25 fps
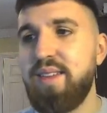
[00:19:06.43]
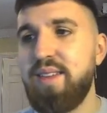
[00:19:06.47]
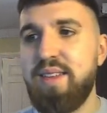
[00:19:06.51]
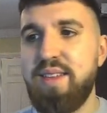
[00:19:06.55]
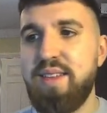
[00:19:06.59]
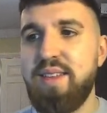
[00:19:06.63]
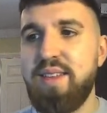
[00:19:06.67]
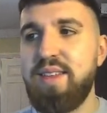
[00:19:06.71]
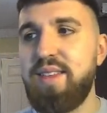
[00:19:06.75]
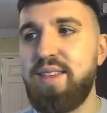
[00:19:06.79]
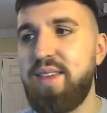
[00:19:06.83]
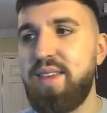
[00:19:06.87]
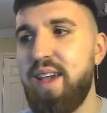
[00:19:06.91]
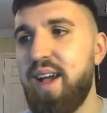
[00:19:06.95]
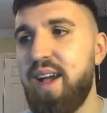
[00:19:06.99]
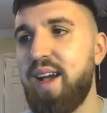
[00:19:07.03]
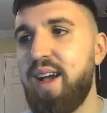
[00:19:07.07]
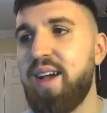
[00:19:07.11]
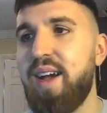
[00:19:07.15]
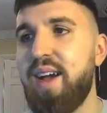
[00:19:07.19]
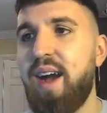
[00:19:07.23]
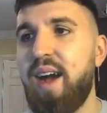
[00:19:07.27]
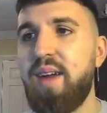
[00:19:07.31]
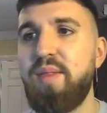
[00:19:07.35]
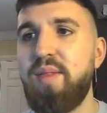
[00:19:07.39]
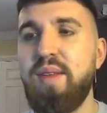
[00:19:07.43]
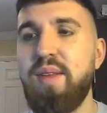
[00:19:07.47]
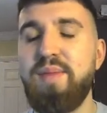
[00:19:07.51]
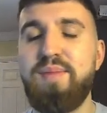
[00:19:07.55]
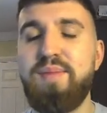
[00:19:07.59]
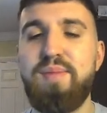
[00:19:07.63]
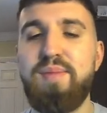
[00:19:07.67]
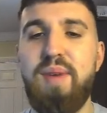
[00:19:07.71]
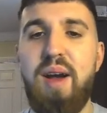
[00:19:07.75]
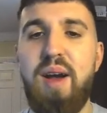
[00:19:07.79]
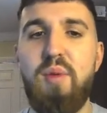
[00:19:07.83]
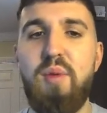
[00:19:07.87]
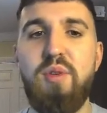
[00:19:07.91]
Yeah,
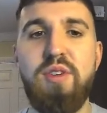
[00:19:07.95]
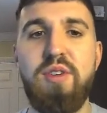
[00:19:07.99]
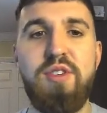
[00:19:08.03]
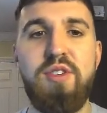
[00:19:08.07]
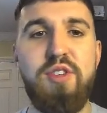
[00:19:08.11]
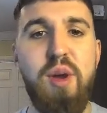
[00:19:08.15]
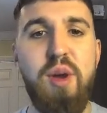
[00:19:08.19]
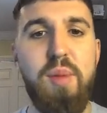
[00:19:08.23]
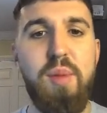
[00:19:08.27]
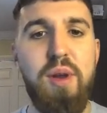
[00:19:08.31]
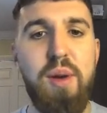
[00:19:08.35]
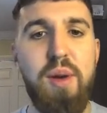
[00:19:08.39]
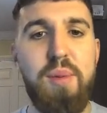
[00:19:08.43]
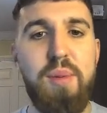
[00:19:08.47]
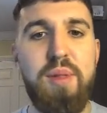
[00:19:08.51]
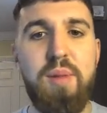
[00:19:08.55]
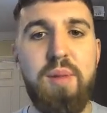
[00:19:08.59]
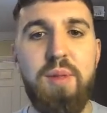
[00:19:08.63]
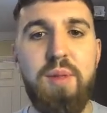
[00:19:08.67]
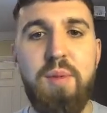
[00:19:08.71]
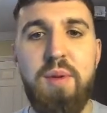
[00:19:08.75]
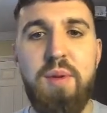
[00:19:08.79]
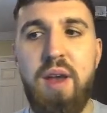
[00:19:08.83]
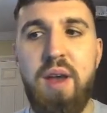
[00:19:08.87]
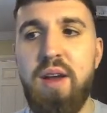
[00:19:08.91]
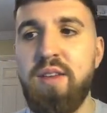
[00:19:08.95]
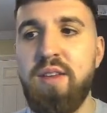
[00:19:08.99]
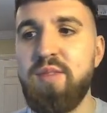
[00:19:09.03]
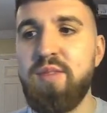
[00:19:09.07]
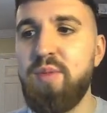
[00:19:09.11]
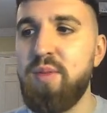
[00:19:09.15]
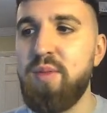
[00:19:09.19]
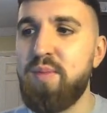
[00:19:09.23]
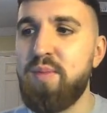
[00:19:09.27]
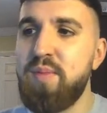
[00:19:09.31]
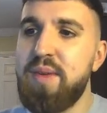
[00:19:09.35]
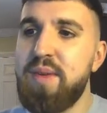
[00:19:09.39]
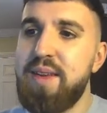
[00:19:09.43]
I wouldn't double up on them, to be honest, but
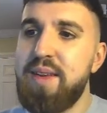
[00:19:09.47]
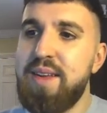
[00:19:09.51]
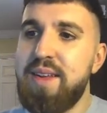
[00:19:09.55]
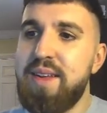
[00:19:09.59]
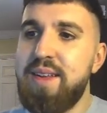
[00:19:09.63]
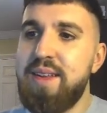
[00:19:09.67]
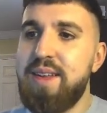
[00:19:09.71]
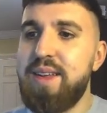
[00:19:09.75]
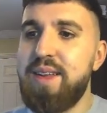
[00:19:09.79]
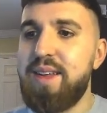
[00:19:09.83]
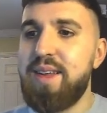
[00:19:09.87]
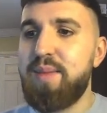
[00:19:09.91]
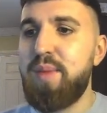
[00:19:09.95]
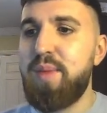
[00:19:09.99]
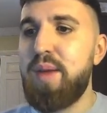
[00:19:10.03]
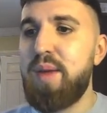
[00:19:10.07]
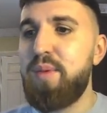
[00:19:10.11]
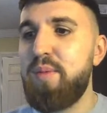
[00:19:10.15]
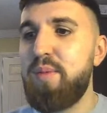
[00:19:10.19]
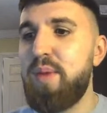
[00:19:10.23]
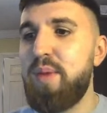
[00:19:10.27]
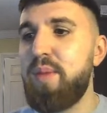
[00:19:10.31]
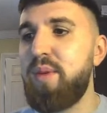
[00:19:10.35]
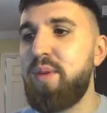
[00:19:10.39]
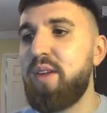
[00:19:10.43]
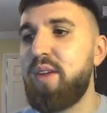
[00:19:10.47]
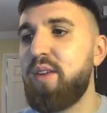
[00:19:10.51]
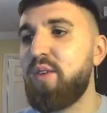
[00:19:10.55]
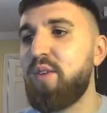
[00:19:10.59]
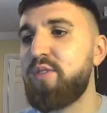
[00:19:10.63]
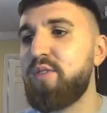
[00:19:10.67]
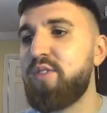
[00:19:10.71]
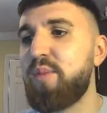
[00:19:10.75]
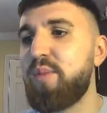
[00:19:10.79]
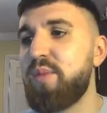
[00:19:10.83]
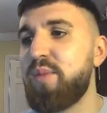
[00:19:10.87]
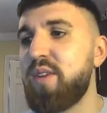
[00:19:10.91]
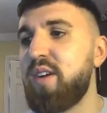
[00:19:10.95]
maybe you know
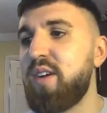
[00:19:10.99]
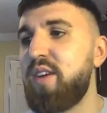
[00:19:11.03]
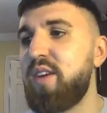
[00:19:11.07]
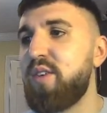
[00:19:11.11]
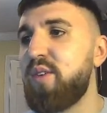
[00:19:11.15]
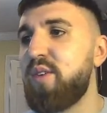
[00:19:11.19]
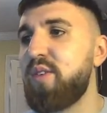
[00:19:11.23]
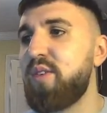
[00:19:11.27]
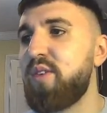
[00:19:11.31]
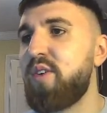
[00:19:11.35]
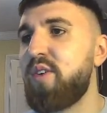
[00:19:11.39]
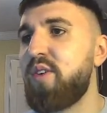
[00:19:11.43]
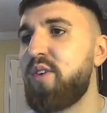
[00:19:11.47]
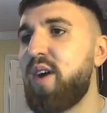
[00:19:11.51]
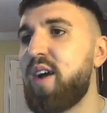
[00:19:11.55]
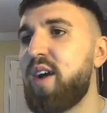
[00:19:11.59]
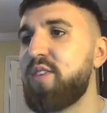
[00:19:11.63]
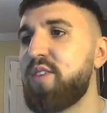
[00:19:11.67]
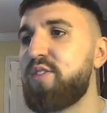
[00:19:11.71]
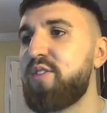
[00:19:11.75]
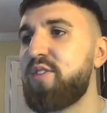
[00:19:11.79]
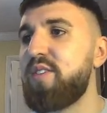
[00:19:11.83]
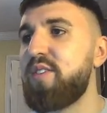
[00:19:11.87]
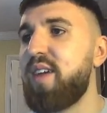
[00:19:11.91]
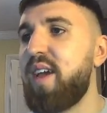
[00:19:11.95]
something I don't know, Ash.